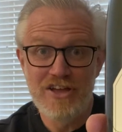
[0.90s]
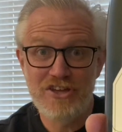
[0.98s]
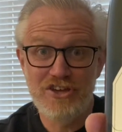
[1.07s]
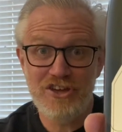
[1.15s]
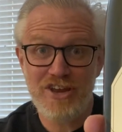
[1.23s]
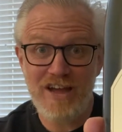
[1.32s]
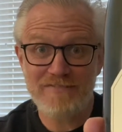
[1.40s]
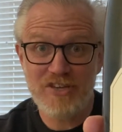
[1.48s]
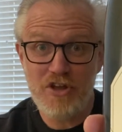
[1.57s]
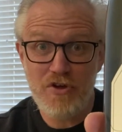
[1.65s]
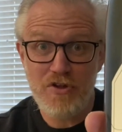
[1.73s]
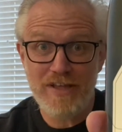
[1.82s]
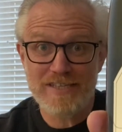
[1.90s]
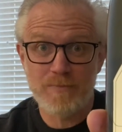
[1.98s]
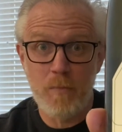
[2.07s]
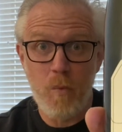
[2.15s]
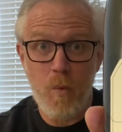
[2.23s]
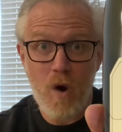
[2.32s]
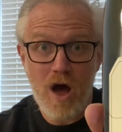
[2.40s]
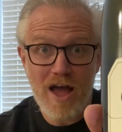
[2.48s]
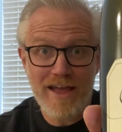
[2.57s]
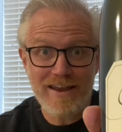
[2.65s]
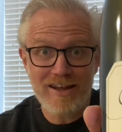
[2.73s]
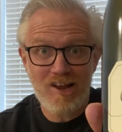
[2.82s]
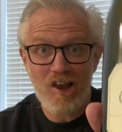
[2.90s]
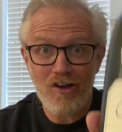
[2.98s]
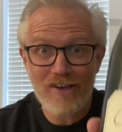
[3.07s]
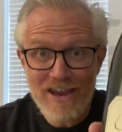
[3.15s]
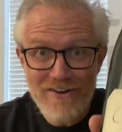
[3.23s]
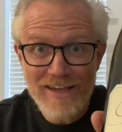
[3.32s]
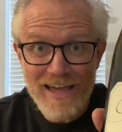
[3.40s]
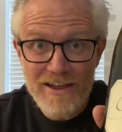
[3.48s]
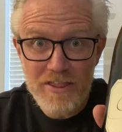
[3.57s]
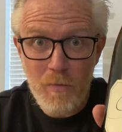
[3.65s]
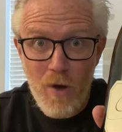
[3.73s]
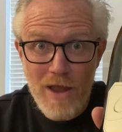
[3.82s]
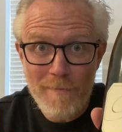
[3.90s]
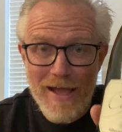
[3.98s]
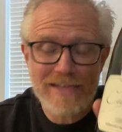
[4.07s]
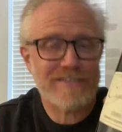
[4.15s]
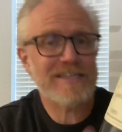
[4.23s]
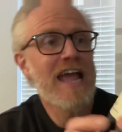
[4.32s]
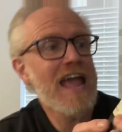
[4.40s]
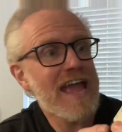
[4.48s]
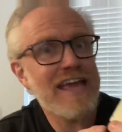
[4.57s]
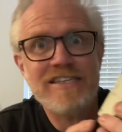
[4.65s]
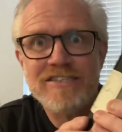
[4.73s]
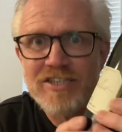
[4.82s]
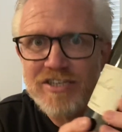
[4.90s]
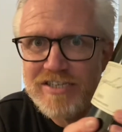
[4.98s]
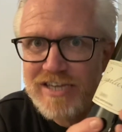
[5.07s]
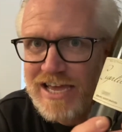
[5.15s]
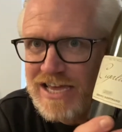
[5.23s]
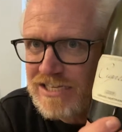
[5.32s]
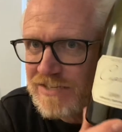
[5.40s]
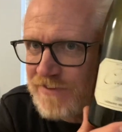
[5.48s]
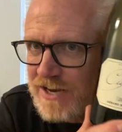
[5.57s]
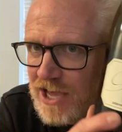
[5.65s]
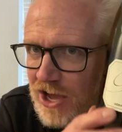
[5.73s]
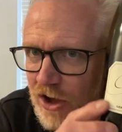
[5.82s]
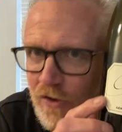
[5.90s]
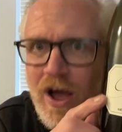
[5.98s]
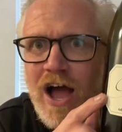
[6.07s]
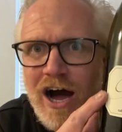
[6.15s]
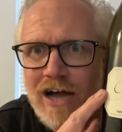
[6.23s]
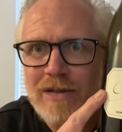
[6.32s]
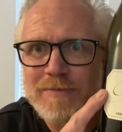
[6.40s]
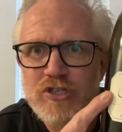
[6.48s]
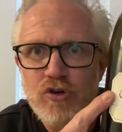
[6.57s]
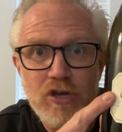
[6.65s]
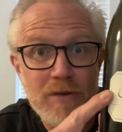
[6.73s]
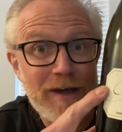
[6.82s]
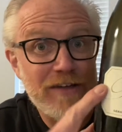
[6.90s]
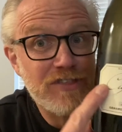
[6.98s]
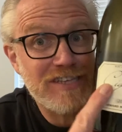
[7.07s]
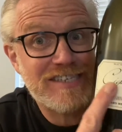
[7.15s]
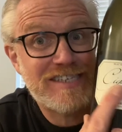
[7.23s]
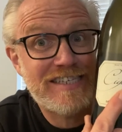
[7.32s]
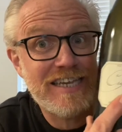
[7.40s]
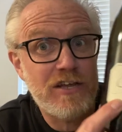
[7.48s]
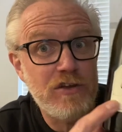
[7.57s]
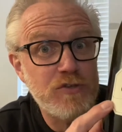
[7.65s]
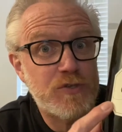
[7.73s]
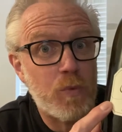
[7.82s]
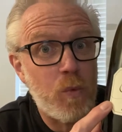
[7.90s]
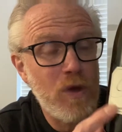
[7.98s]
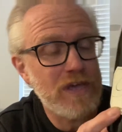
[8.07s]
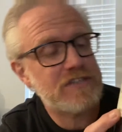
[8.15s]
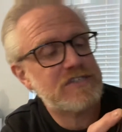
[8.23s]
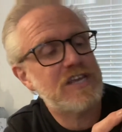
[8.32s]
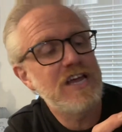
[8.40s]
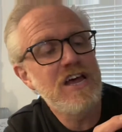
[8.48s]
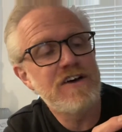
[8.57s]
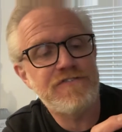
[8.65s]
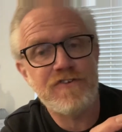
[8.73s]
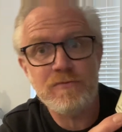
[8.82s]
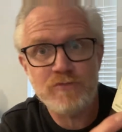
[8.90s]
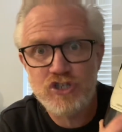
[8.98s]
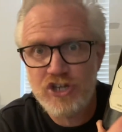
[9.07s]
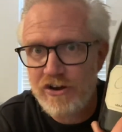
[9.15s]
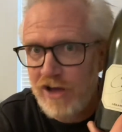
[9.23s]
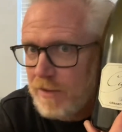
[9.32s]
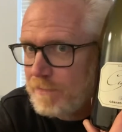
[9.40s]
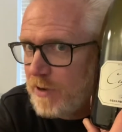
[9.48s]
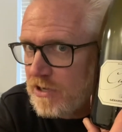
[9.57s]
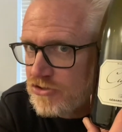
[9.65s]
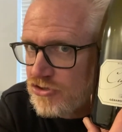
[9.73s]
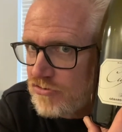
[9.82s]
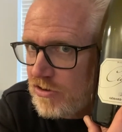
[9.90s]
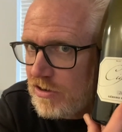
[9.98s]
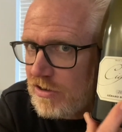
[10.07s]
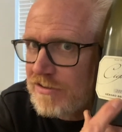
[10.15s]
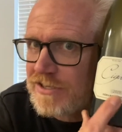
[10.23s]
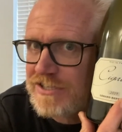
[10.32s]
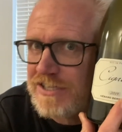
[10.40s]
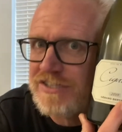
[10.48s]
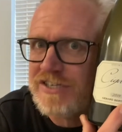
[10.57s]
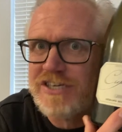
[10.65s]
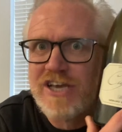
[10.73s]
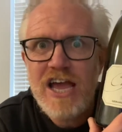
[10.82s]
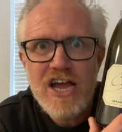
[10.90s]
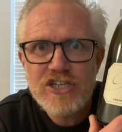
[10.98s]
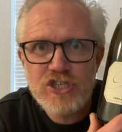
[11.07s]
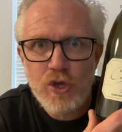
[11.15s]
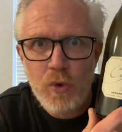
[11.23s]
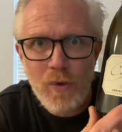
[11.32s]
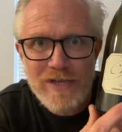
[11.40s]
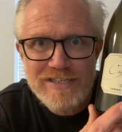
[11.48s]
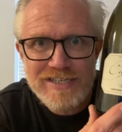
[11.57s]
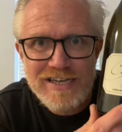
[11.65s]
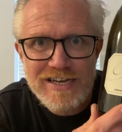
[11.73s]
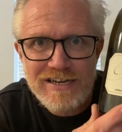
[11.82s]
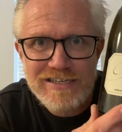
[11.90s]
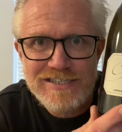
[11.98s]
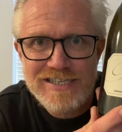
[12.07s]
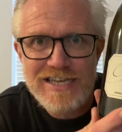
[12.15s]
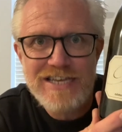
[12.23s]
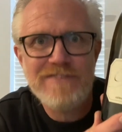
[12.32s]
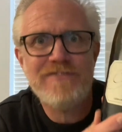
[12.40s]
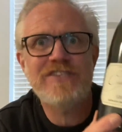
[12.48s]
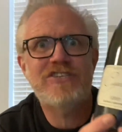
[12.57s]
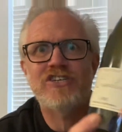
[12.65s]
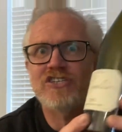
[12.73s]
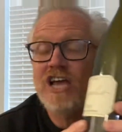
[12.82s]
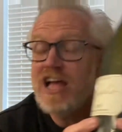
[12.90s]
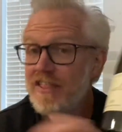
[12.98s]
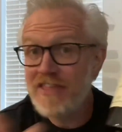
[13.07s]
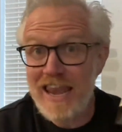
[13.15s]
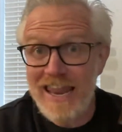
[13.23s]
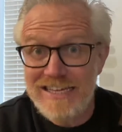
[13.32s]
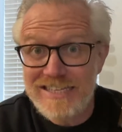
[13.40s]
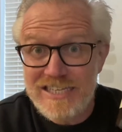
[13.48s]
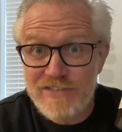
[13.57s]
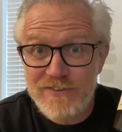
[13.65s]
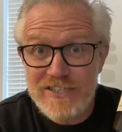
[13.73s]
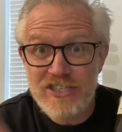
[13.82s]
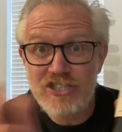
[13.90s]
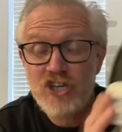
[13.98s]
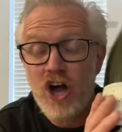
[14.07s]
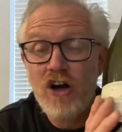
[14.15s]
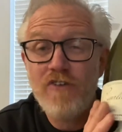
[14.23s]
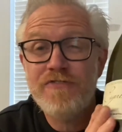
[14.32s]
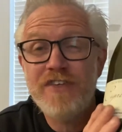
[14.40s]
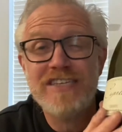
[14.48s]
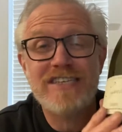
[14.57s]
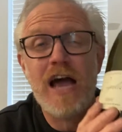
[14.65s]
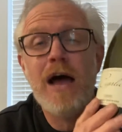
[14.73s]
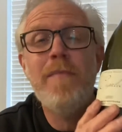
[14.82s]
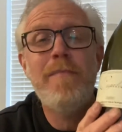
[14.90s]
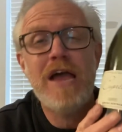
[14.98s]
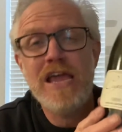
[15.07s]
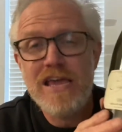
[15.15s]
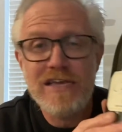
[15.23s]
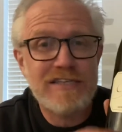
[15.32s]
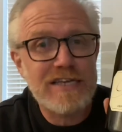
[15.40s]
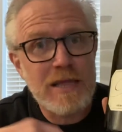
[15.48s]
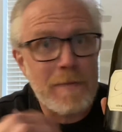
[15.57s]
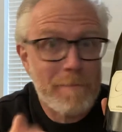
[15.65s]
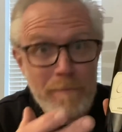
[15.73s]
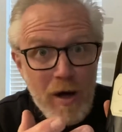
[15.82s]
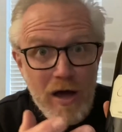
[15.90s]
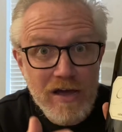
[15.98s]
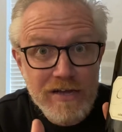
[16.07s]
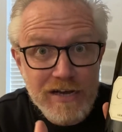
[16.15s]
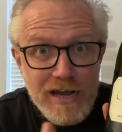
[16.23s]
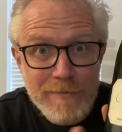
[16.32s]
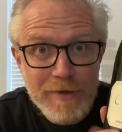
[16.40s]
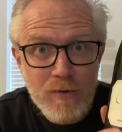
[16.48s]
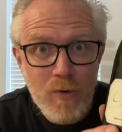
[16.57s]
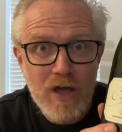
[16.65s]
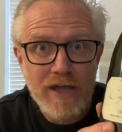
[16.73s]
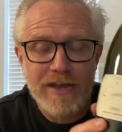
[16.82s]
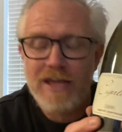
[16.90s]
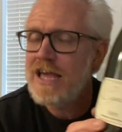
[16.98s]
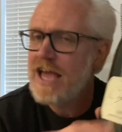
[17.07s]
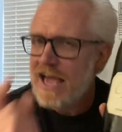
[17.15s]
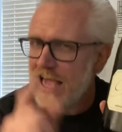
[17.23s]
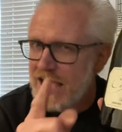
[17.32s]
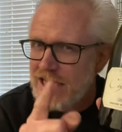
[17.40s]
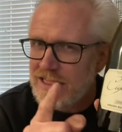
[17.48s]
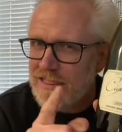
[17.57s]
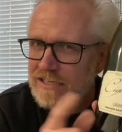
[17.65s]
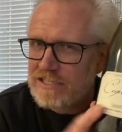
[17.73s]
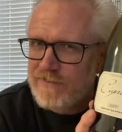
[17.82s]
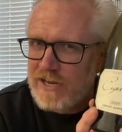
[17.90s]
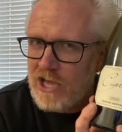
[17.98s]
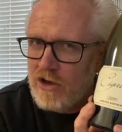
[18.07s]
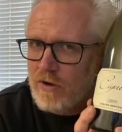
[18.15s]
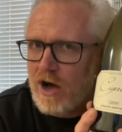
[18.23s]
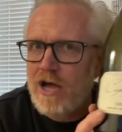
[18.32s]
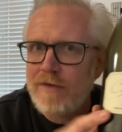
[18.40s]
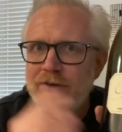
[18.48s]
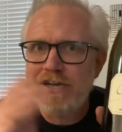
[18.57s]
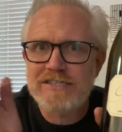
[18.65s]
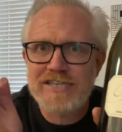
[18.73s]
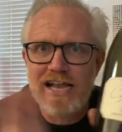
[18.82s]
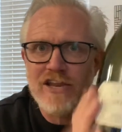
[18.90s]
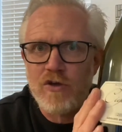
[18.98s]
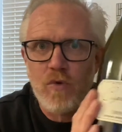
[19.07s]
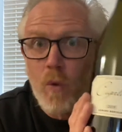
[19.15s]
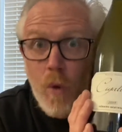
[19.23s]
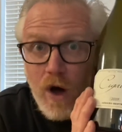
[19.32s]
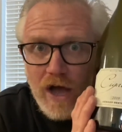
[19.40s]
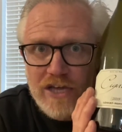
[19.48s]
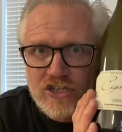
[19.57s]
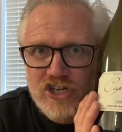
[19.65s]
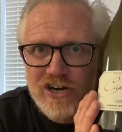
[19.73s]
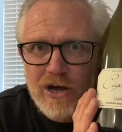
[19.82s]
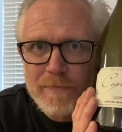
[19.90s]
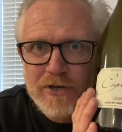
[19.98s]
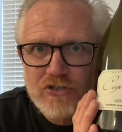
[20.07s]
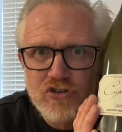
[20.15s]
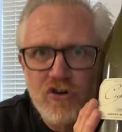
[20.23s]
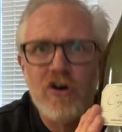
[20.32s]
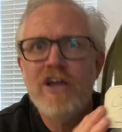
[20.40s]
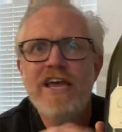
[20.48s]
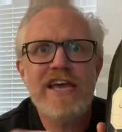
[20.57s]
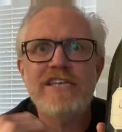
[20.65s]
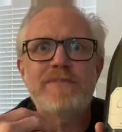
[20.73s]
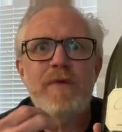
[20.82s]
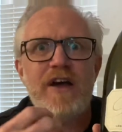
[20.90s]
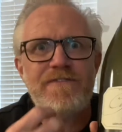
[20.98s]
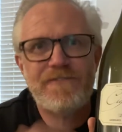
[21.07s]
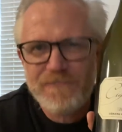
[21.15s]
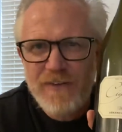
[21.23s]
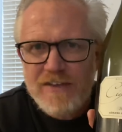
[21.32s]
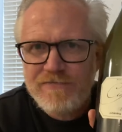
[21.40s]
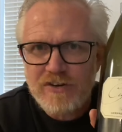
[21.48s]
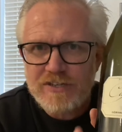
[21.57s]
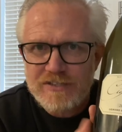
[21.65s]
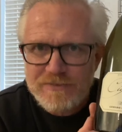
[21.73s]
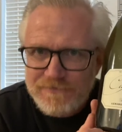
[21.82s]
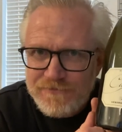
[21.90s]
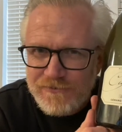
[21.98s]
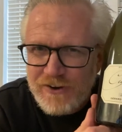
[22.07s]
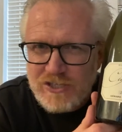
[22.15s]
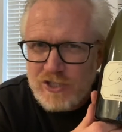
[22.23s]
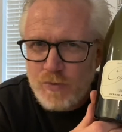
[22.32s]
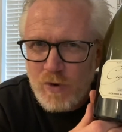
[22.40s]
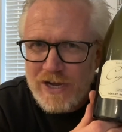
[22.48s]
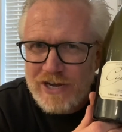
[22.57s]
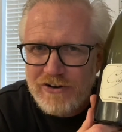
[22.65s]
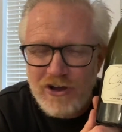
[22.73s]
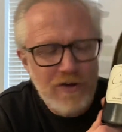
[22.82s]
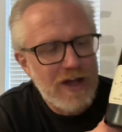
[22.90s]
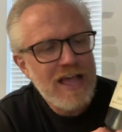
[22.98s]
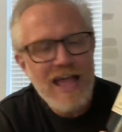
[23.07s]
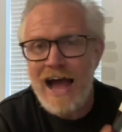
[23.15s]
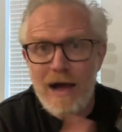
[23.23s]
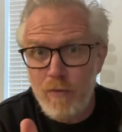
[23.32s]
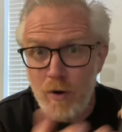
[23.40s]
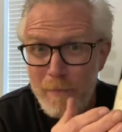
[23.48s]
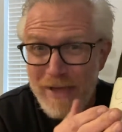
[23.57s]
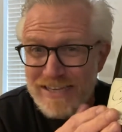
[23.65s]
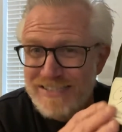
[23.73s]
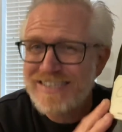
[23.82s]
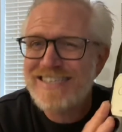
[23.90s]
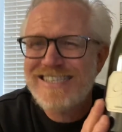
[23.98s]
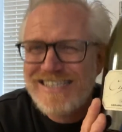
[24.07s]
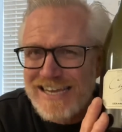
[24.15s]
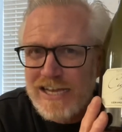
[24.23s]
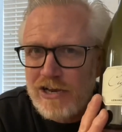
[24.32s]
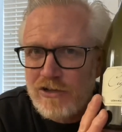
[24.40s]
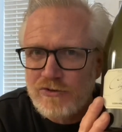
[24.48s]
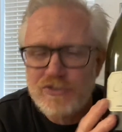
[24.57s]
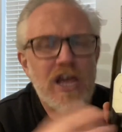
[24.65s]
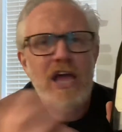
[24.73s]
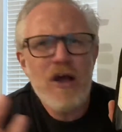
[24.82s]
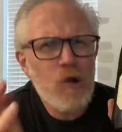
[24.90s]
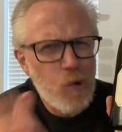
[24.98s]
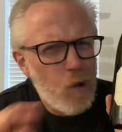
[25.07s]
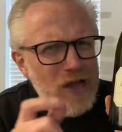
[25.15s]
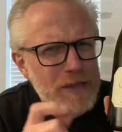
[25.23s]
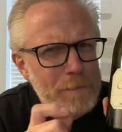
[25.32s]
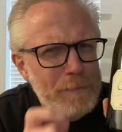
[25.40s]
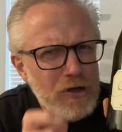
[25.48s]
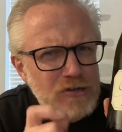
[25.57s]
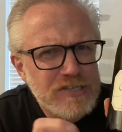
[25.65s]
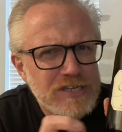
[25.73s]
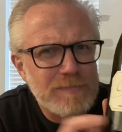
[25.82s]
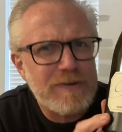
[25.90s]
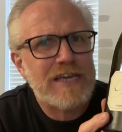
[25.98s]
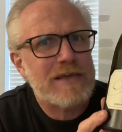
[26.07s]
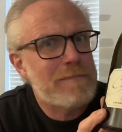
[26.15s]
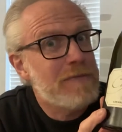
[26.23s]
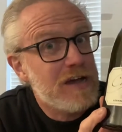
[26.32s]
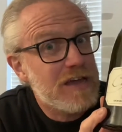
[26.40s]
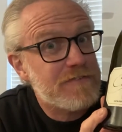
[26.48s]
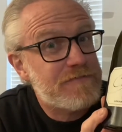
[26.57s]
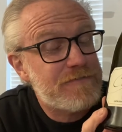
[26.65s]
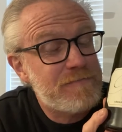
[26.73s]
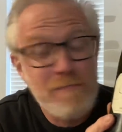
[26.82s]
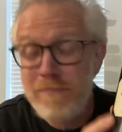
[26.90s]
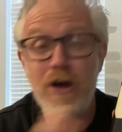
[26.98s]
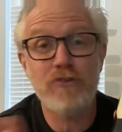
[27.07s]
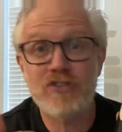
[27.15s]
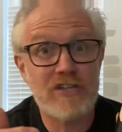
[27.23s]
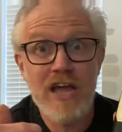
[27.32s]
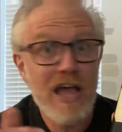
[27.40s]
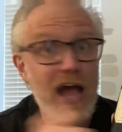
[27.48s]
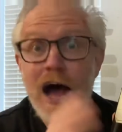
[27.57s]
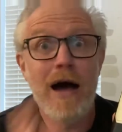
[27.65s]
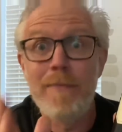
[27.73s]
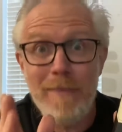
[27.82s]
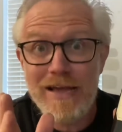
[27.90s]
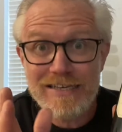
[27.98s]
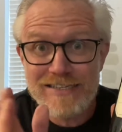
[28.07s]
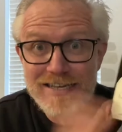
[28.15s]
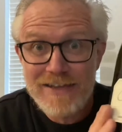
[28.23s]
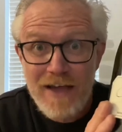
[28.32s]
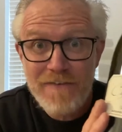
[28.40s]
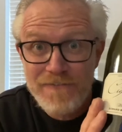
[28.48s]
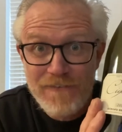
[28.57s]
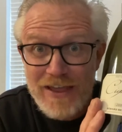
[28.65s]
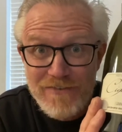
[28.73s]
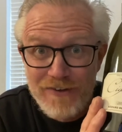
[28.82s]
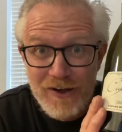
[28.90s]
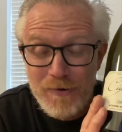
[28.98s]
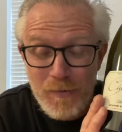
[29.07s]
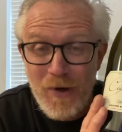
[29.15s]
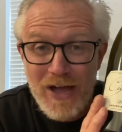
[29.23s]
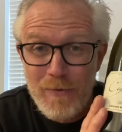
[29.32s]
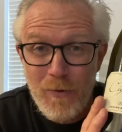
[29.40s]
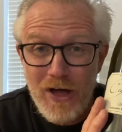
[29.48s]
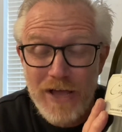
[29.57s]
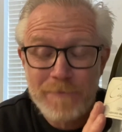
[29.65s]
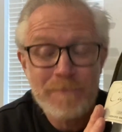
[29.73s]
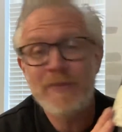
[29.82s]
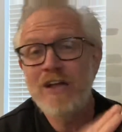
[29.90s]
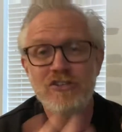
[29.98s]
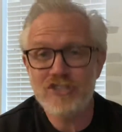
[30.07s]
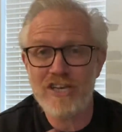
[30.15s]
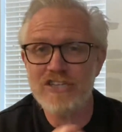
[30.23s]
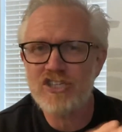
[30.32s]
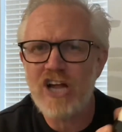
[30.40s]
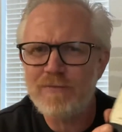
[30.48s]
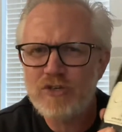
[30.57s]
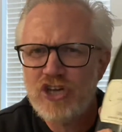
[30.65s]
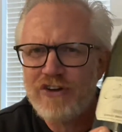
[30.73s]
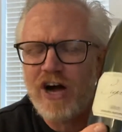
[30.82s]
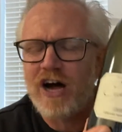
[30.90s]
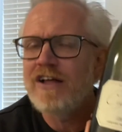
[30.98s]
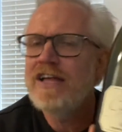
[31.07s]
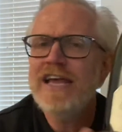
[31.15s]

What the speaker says: Good afternoon, it's wine o'clock here again at the Wineman's. In today's video, I'm going to be talking about the Cigalus Wait from Gerard Bertrand. This is the 2019 vintage, the latest vintage of this amazing biodynamic wine. In this video, I'm going to tell you why Gerard Bertrand is my favourite French wine grower and what makes Cigalus quite possibly my most amazing favourite white wine. So let's start with Gerard.